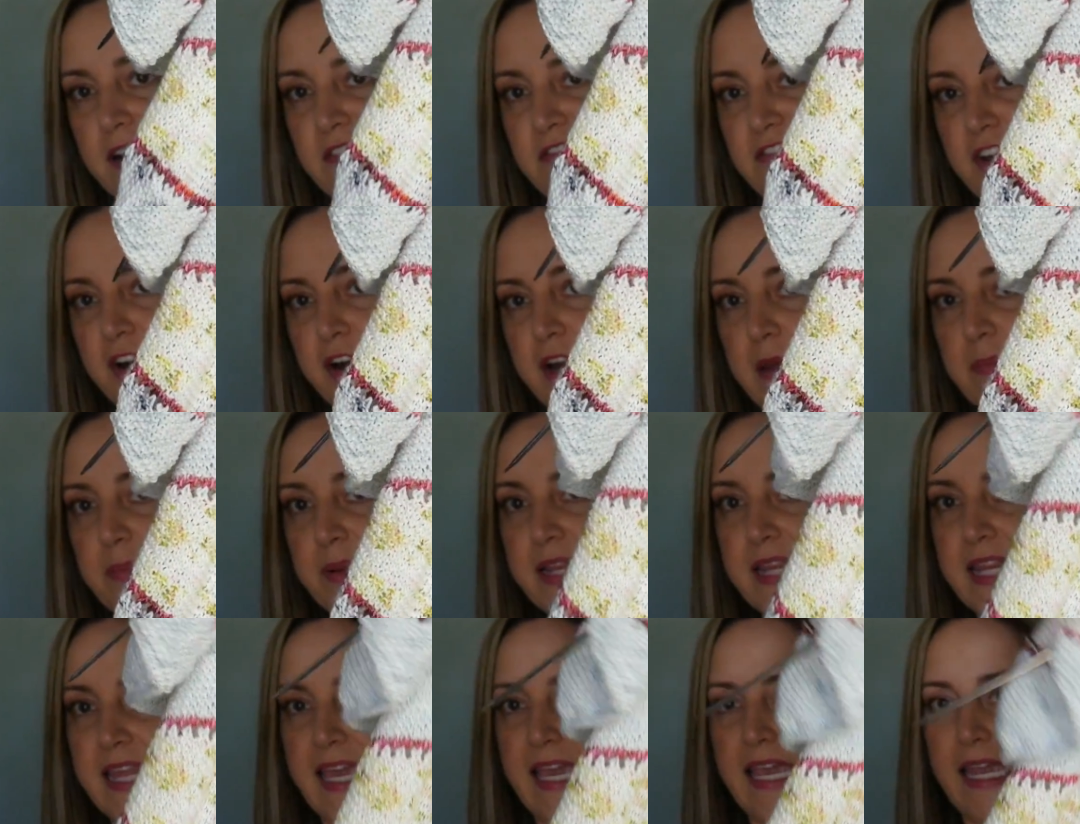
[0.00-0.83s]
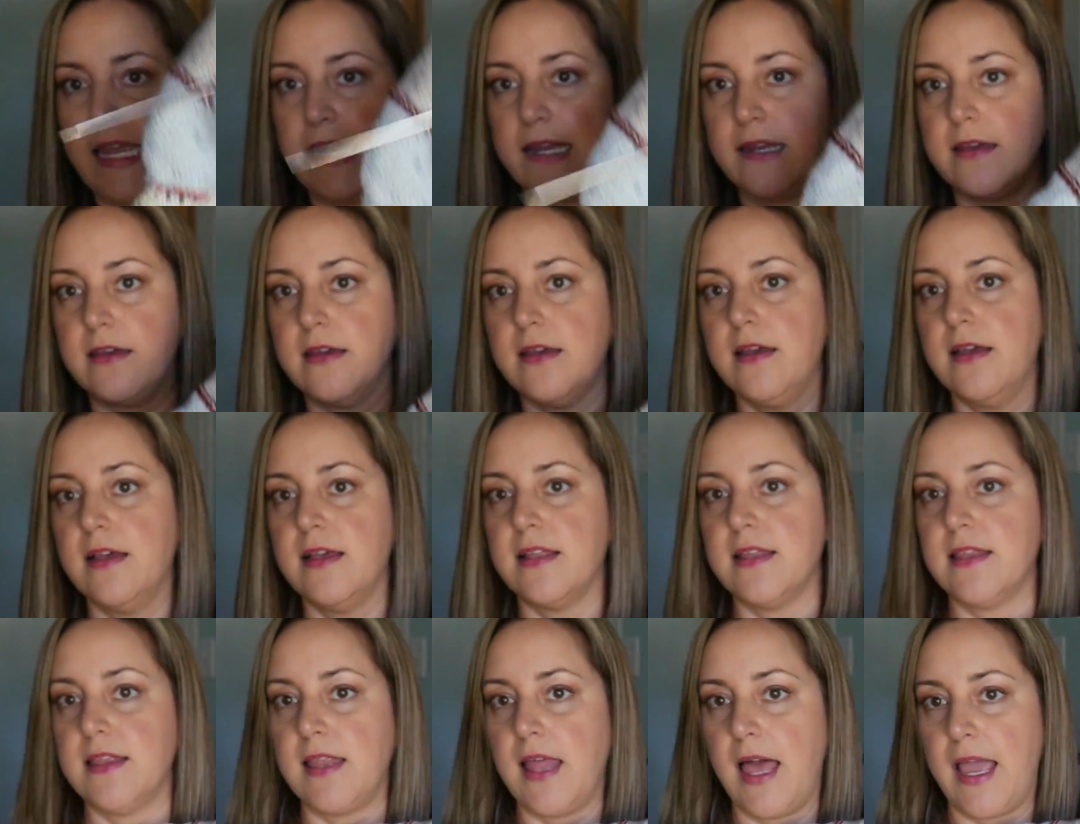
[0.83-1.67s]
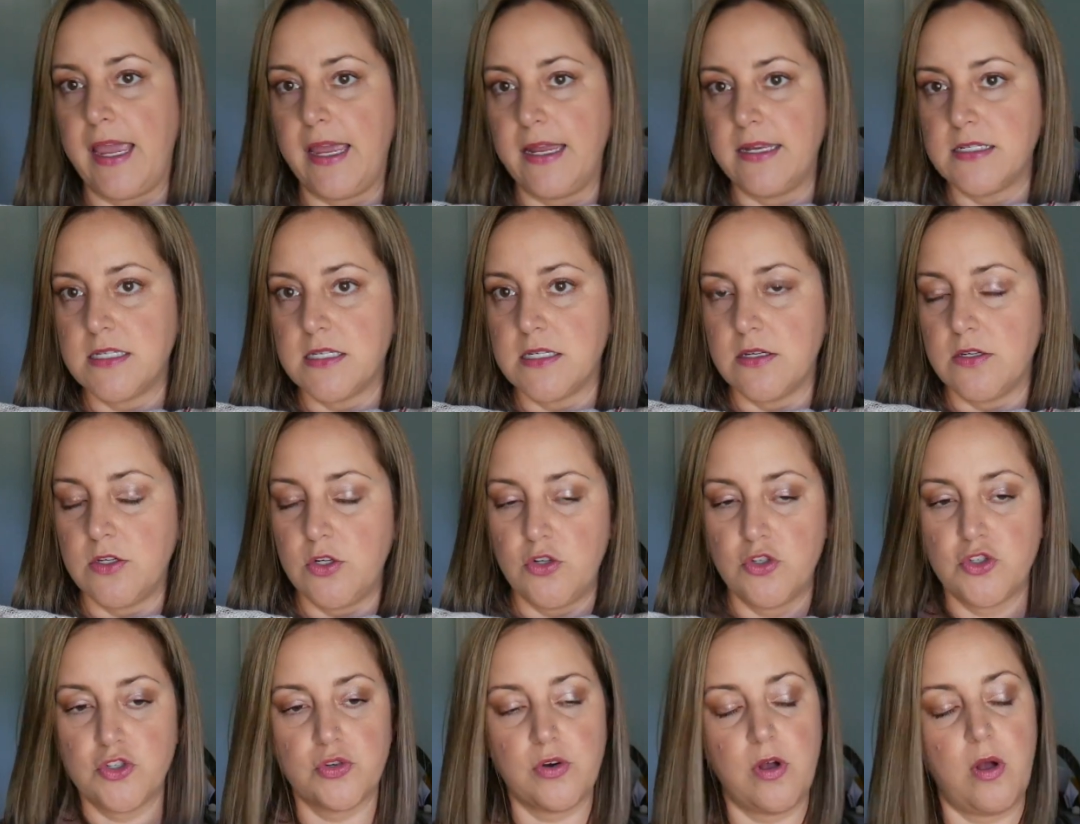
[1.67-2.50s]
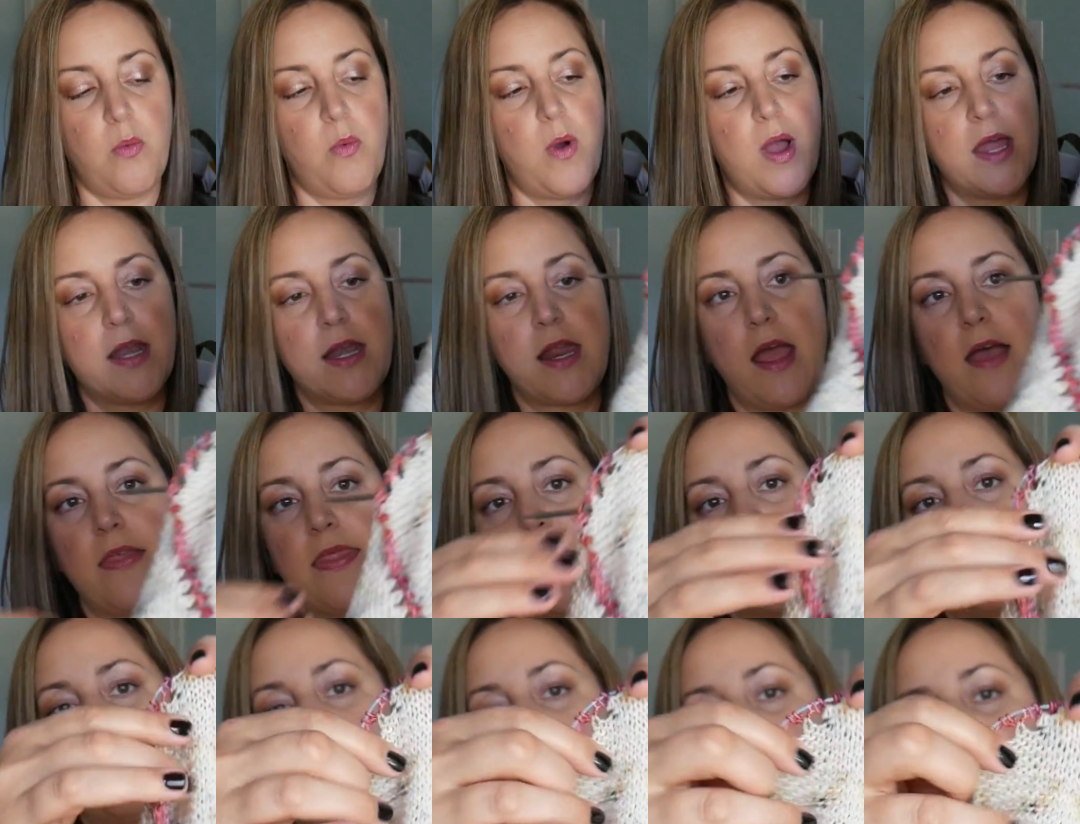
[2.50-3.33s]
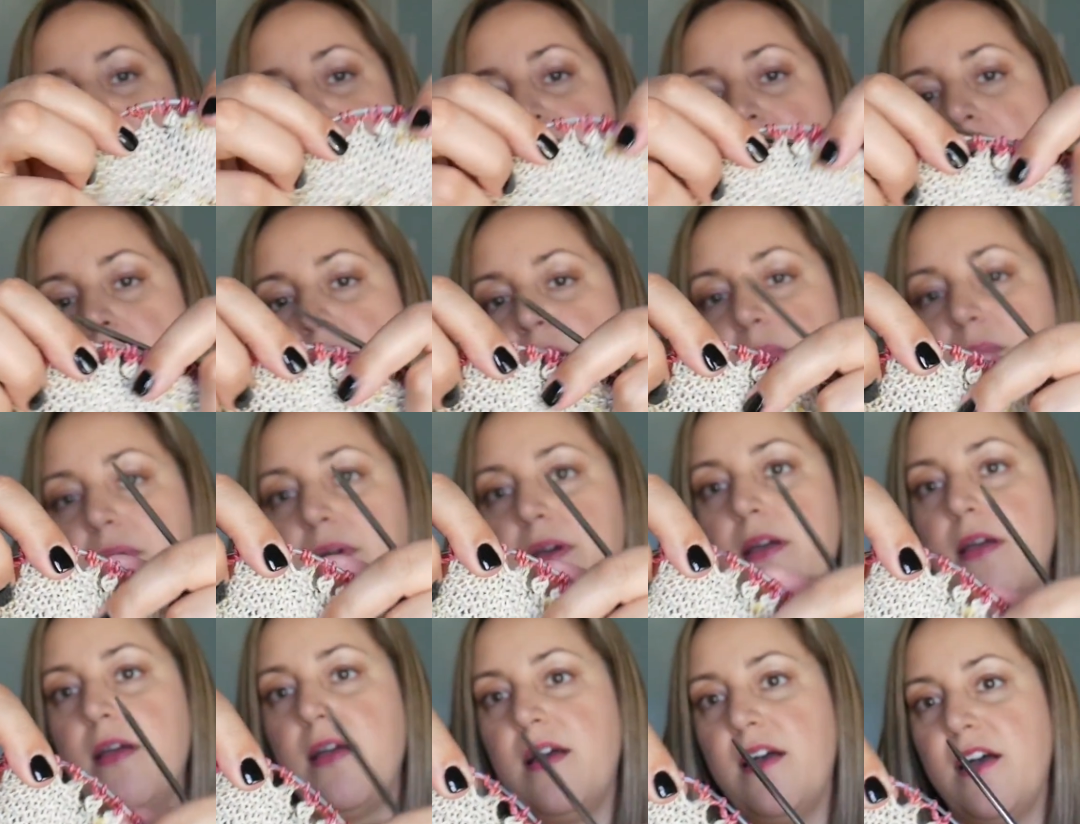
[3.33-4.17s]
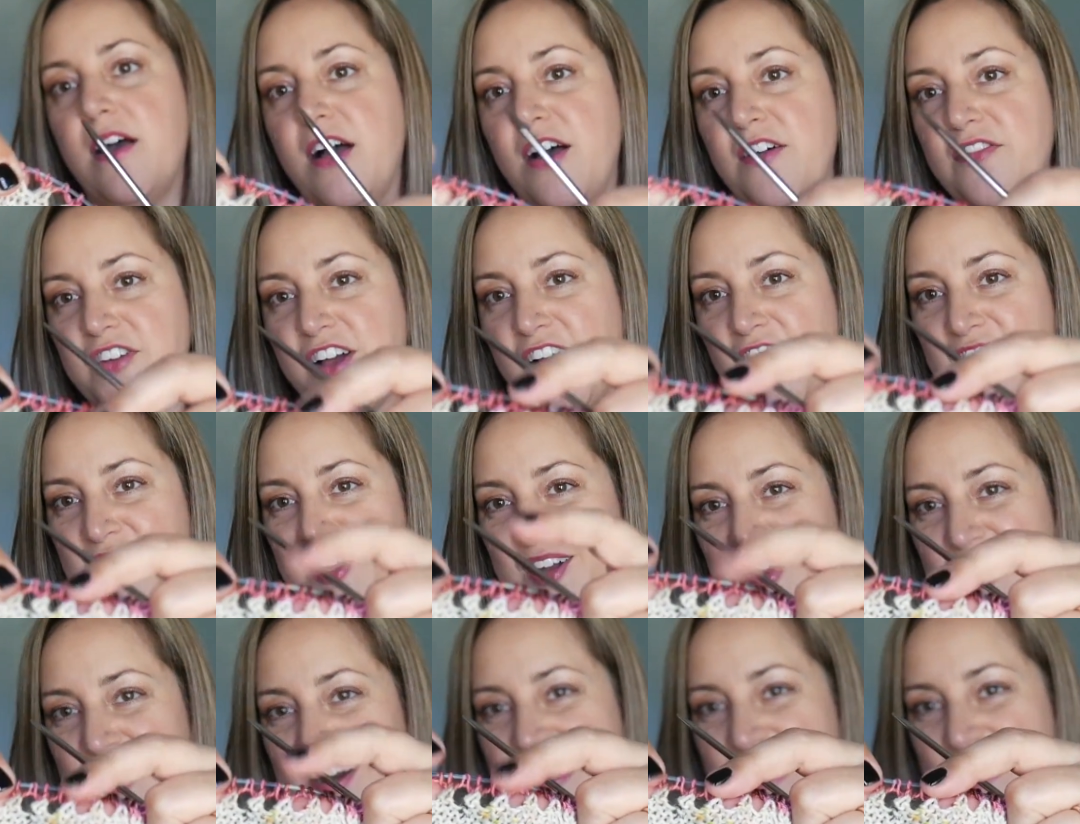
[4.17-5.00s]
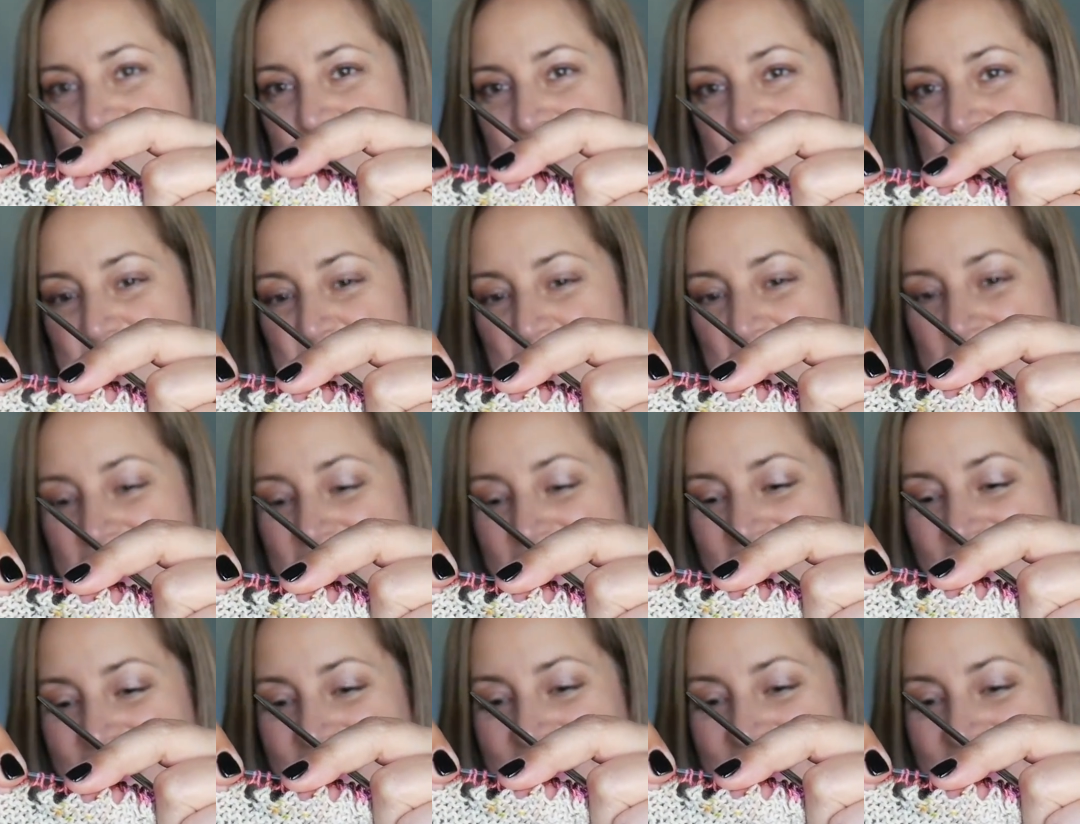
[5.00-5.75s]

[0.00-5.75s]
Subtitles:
a very plain light neutral one, and then my pop of color in between